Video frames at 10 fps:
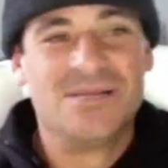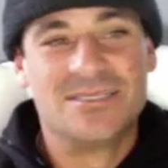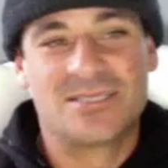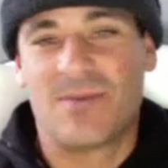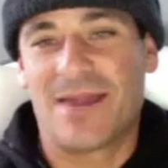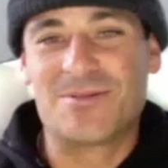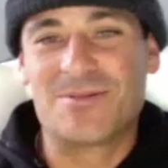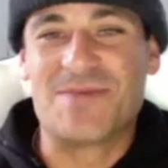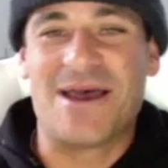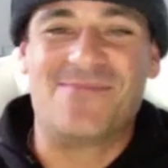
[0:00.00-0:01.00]
So my name is
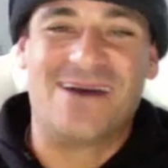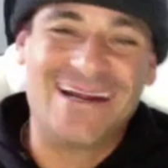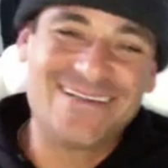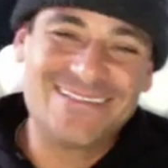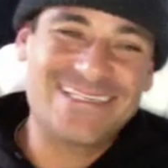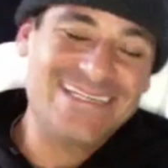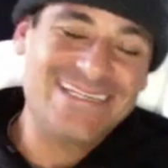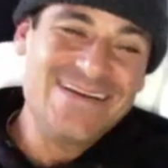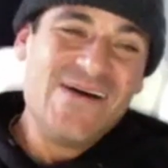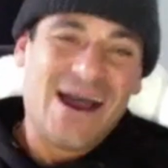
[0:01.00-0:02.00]
Matt Meyerson.
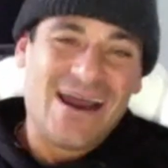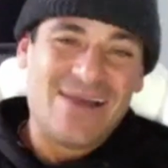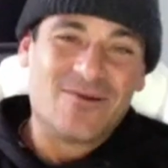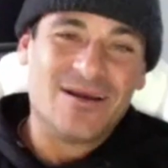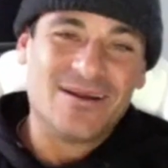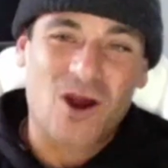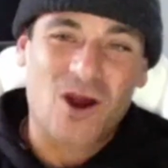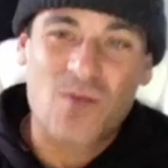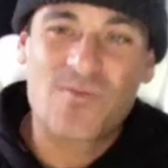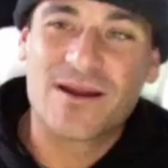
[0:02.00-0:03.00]
I run
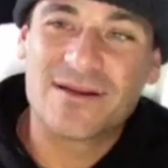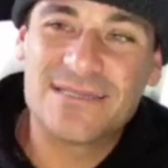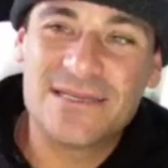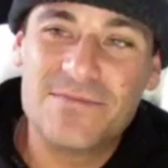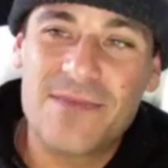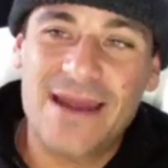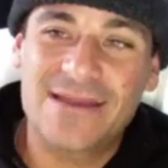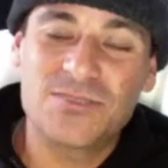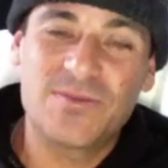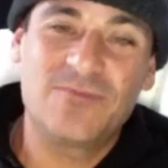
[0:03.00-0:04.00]
RPRT
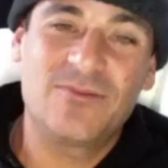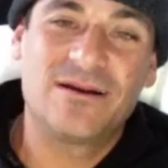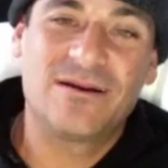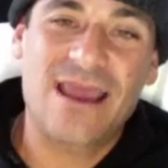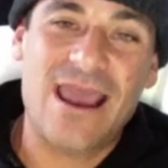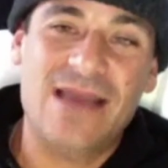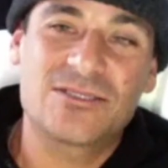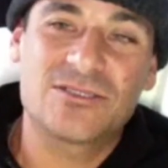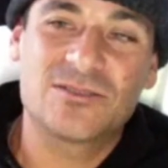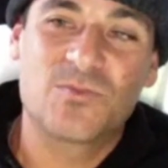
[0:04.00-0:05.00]
Management. We are an
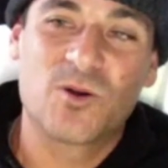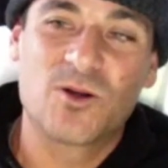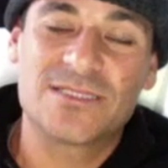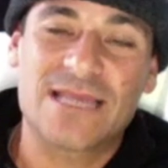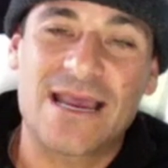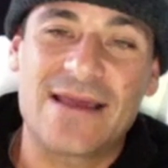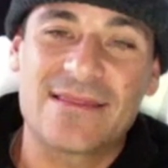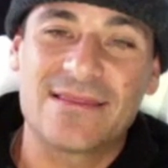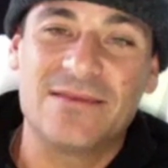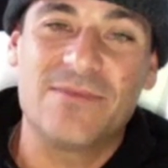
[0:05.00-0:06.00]
action sports
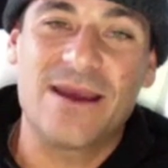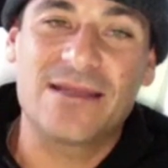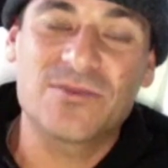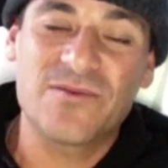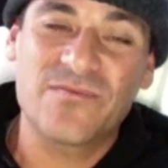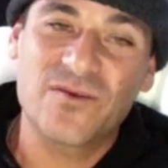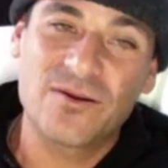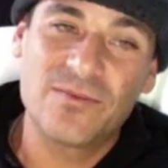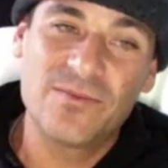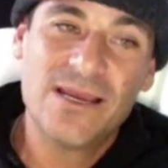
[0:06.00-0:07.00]
athlete management
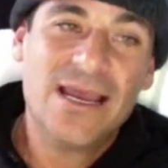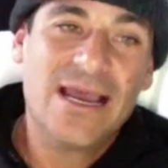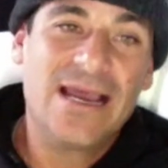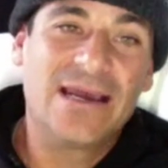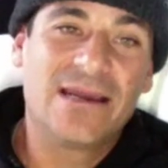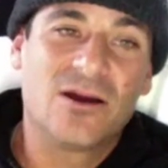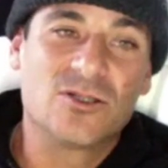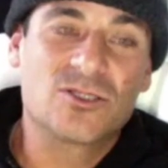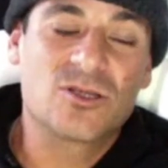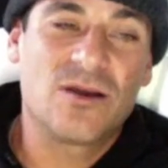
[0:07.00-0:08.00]
firm. And
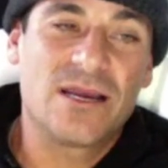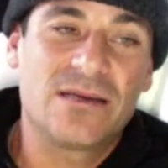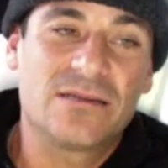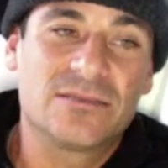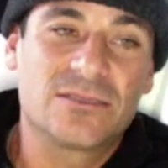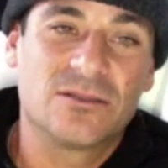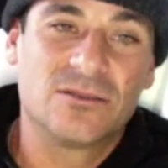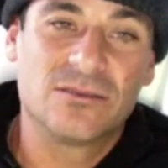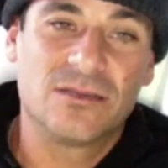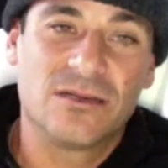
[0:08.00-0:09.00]
also I
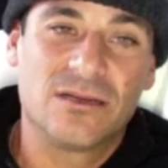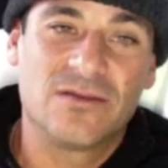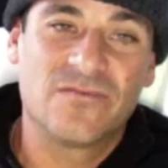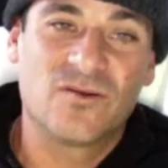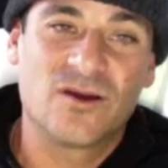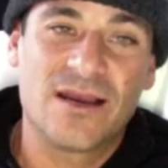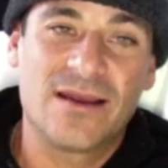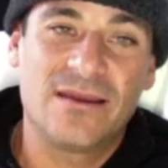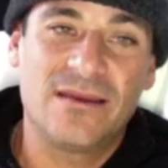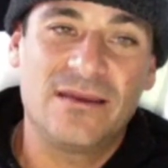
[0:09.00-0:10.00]
consult on a
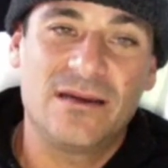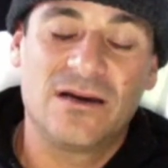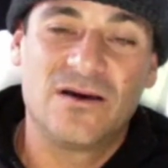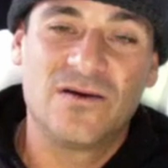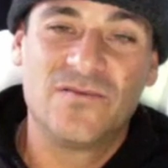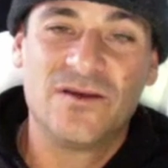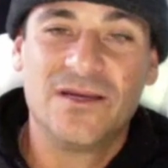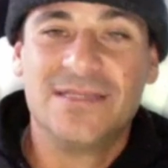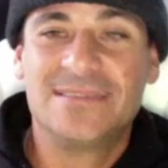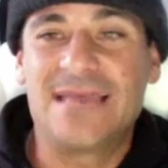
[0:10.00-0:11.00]
variety of
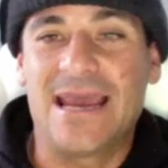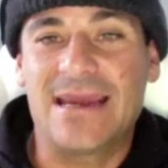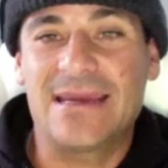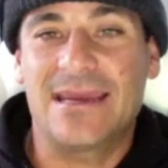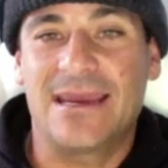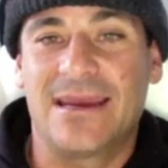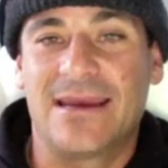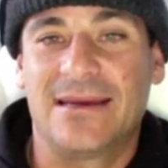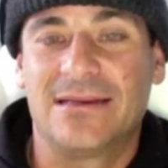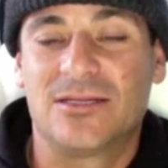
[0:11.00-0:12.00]
tech
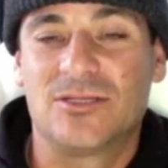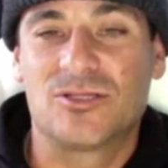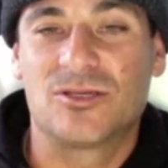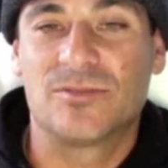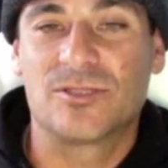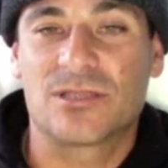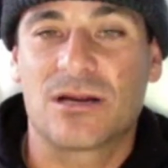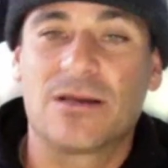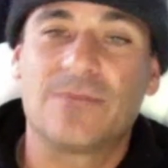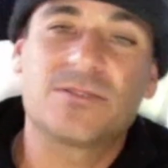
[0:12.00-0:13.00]
and consumer
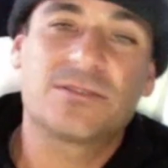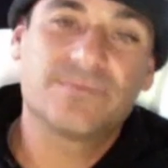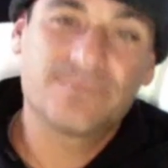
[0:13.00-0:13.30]
startups.